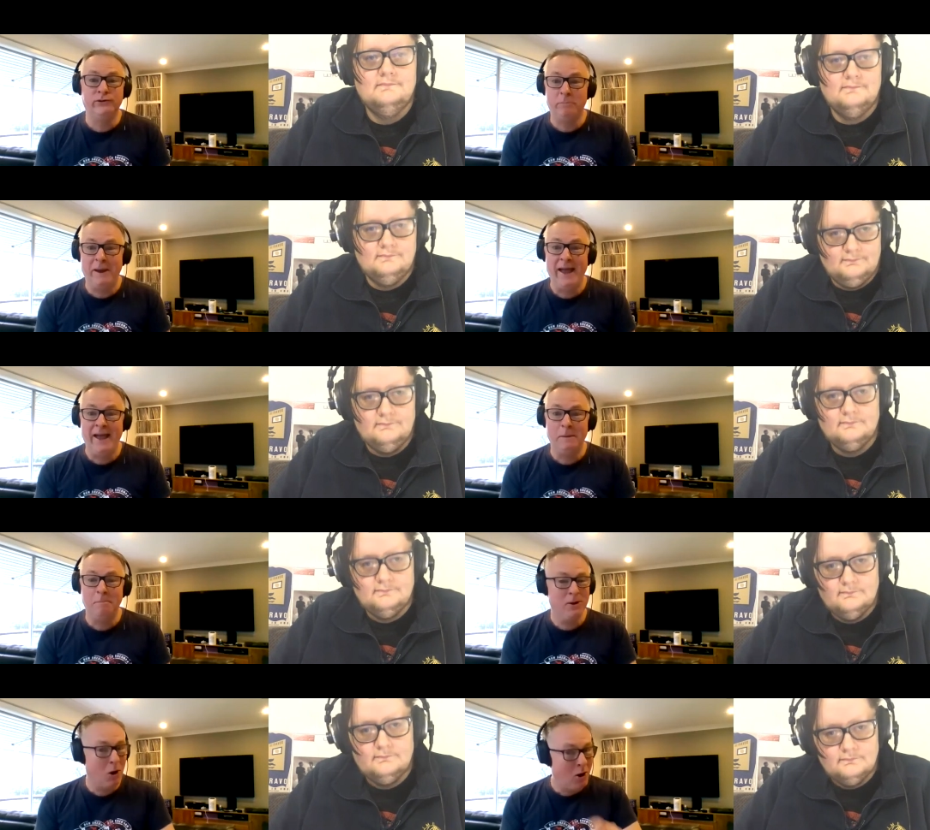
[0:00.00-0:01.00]
Speaker 1: was
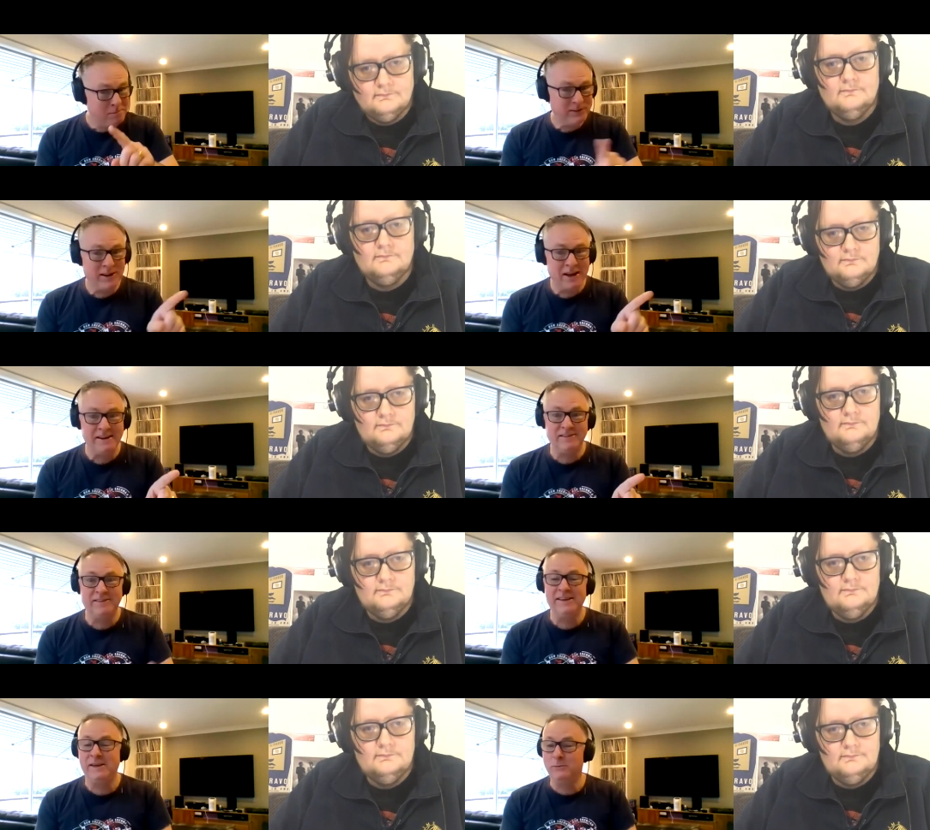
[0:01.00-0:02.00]
Japan, but I'm starting
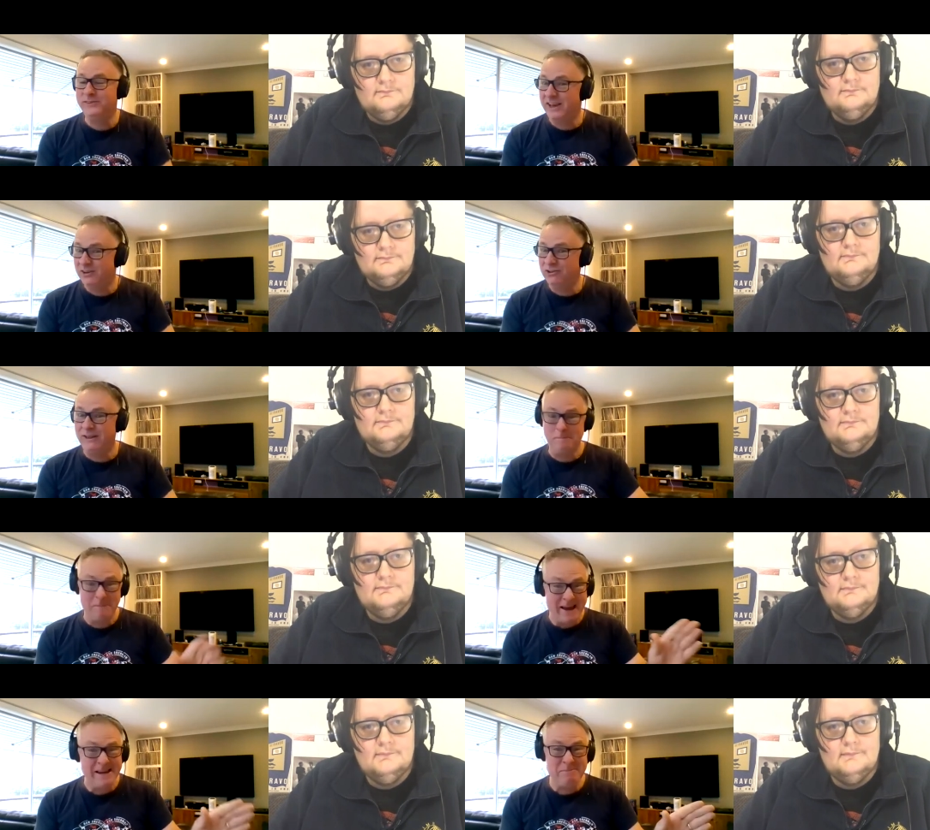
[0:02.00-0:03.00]
to think it was
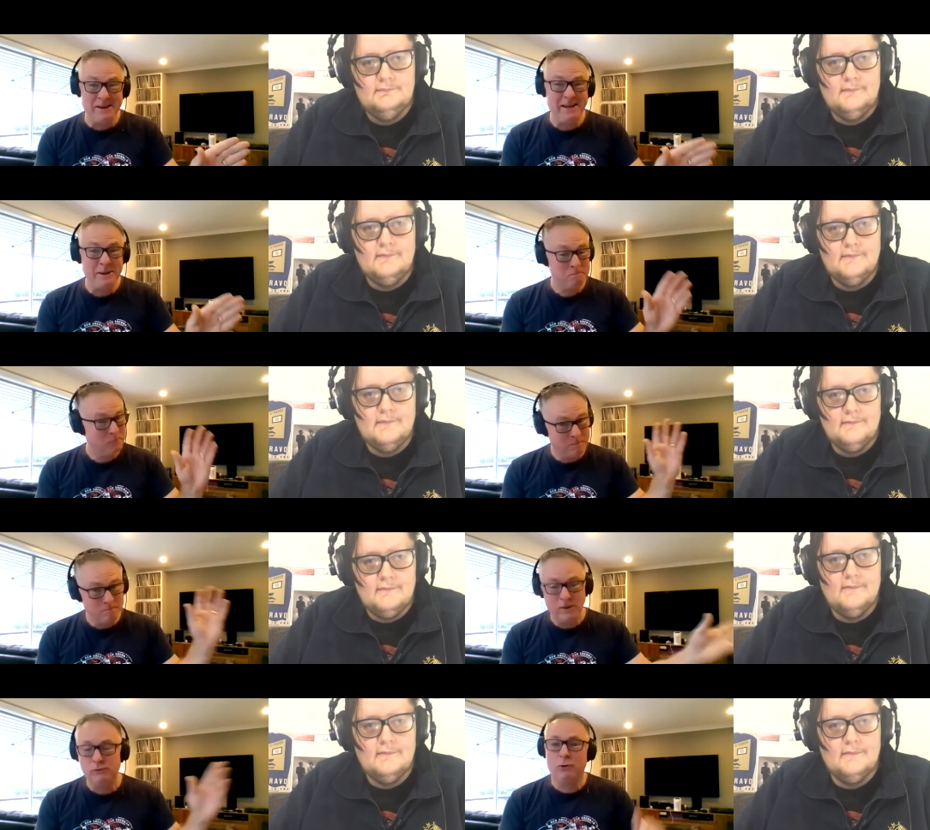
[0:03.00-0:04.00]
actually maybe
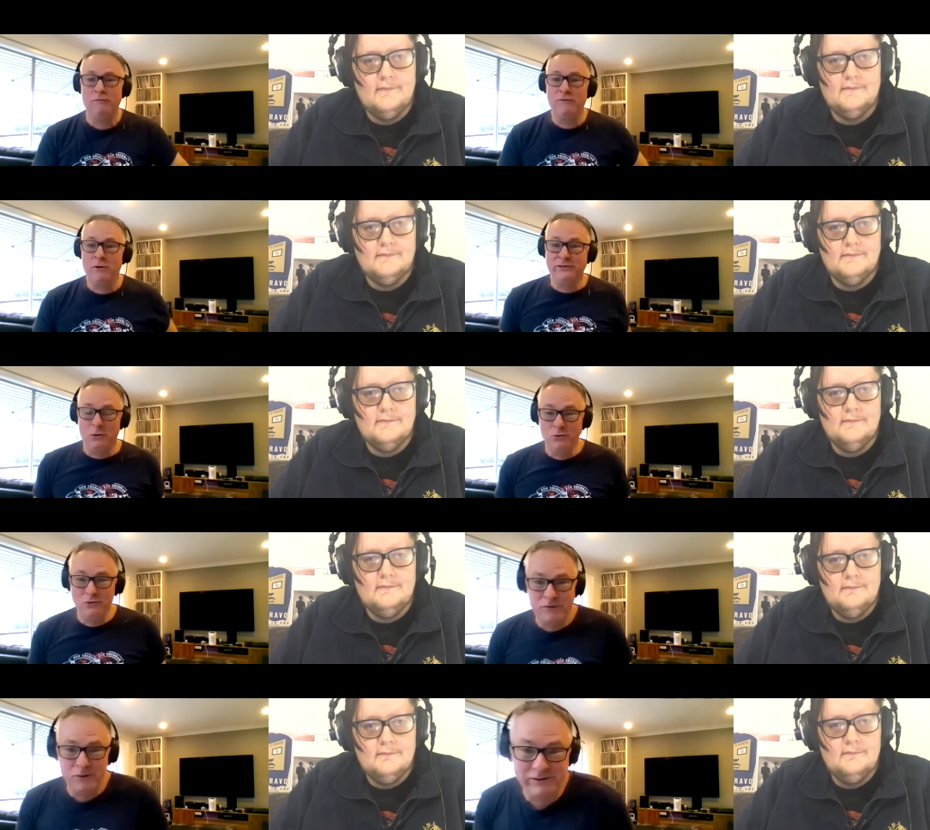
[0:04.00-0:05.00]
John Foxx
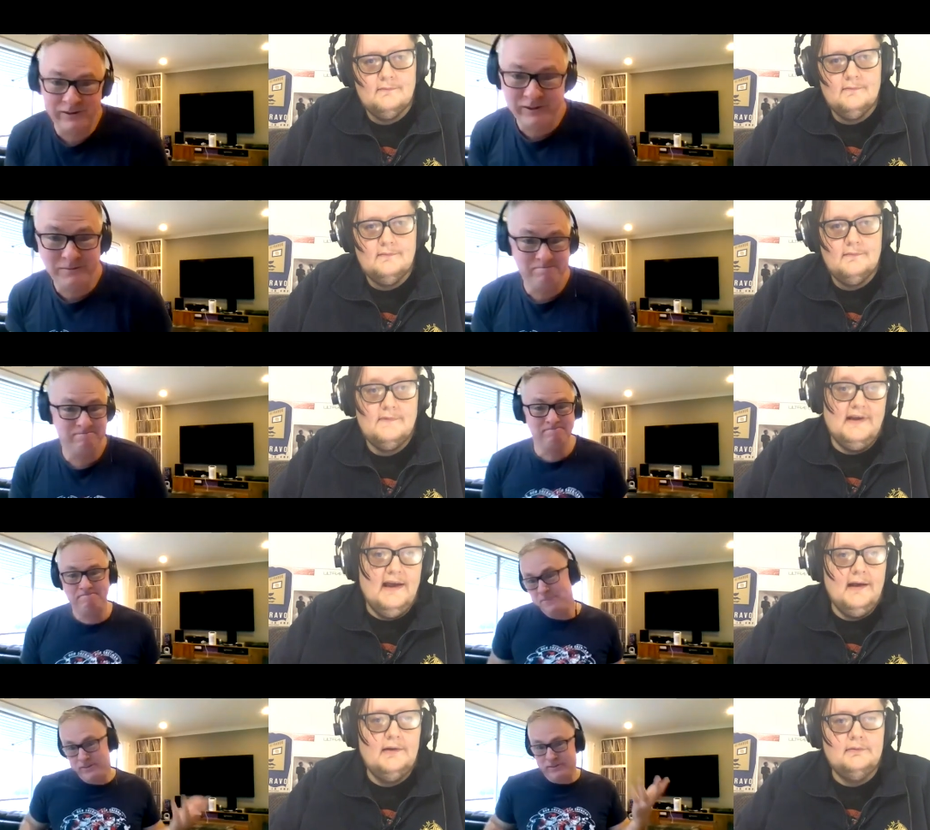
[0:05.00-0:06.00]
Ultravox.
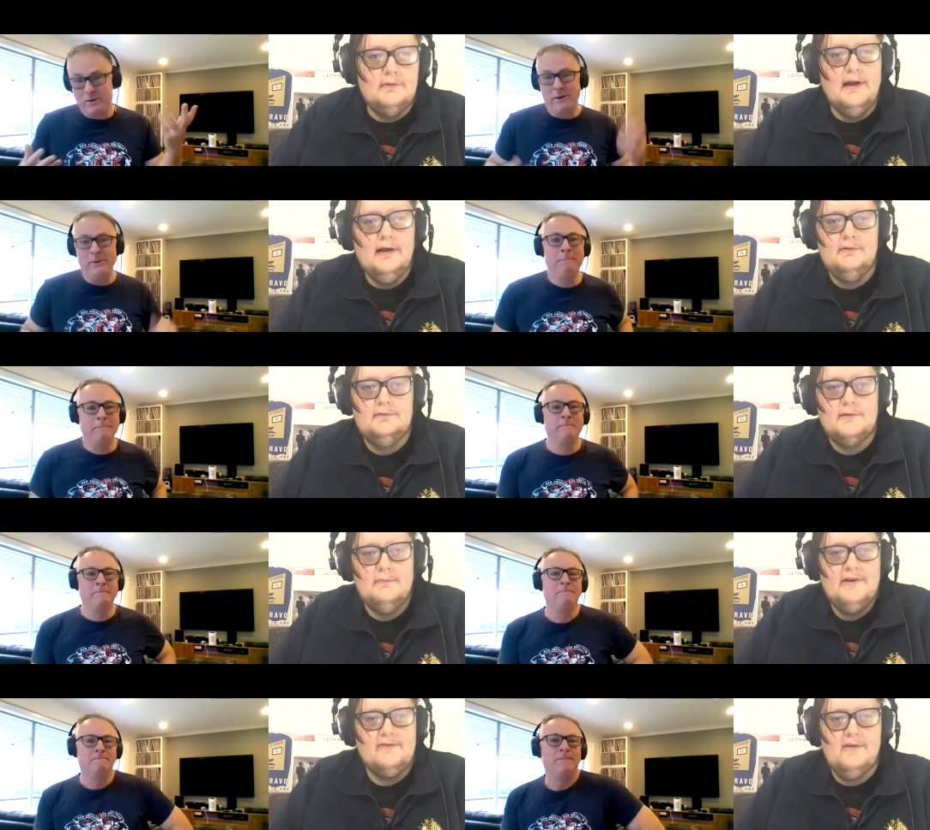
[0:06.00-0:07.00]
Speaker 2: Yeah, so, yeah,
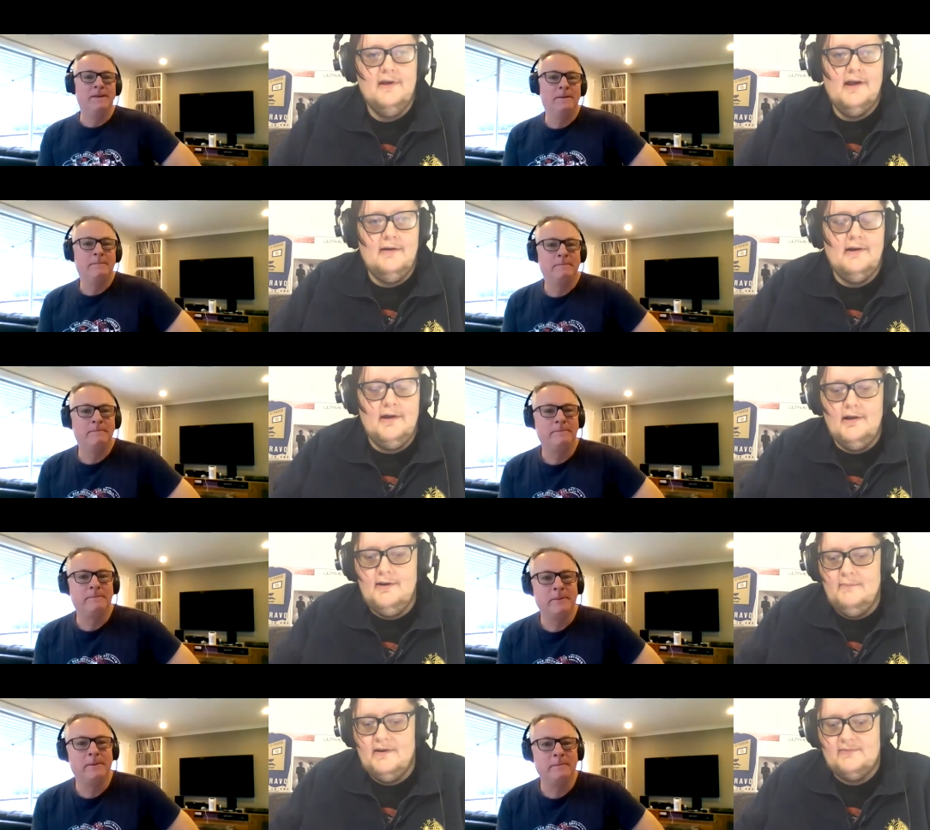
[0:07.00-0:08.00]

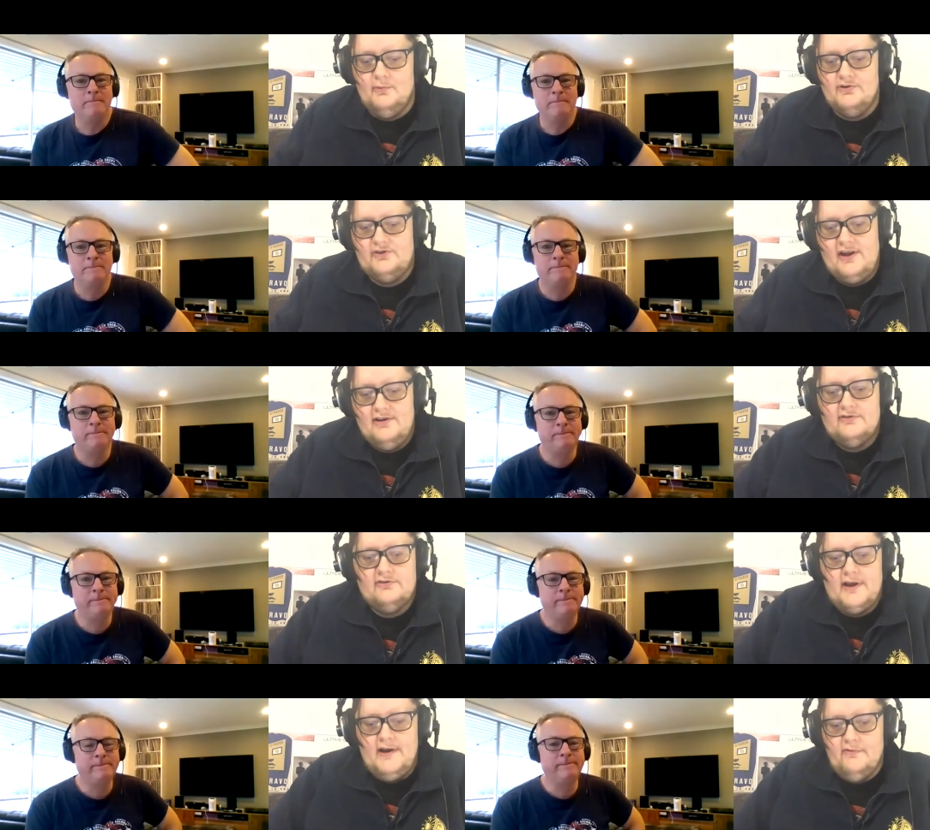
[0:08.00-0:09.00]
and it makes more
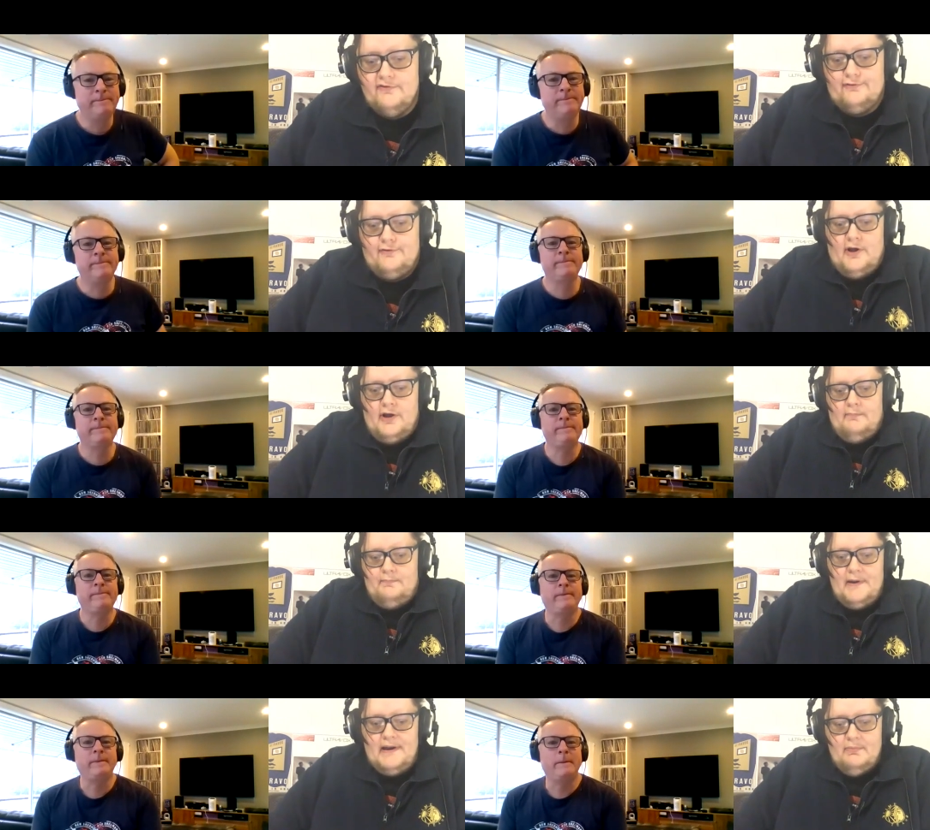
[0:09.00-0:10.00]
sense. Kind of
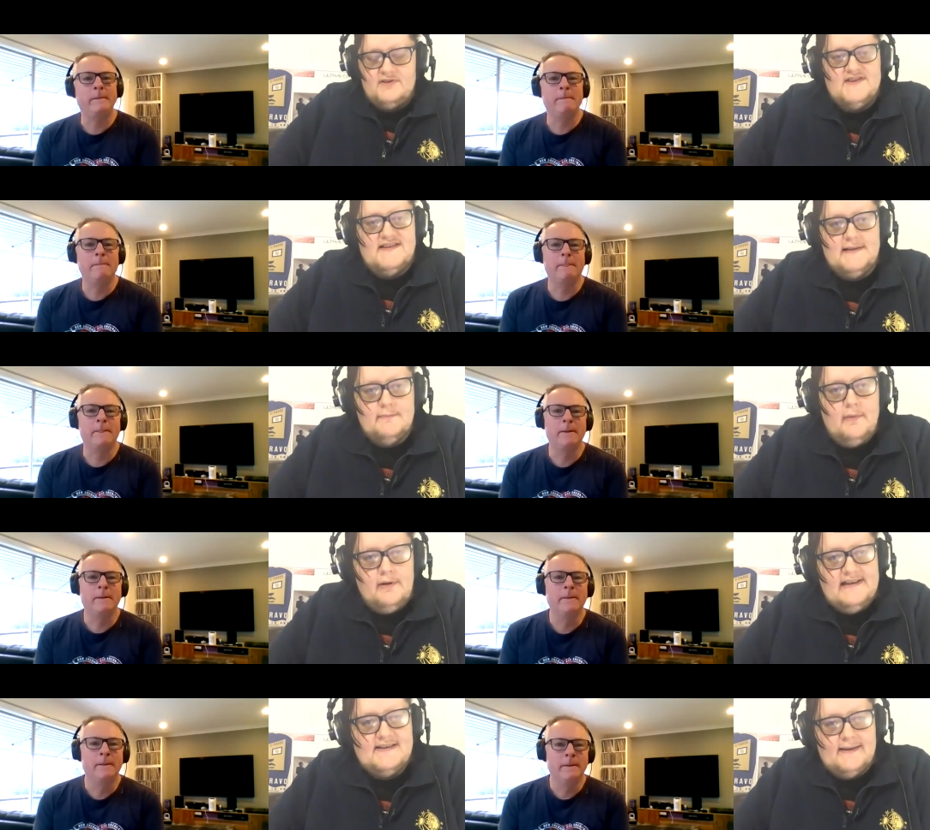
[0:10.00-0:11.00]
being able to see
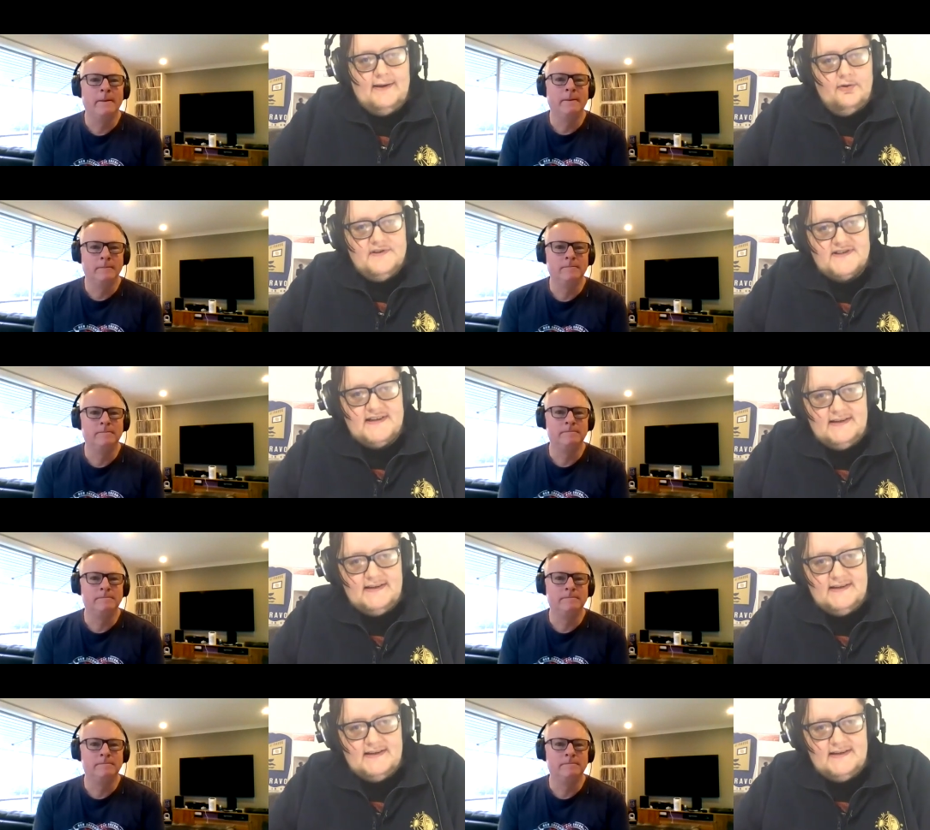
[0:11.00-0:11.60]
them easily on the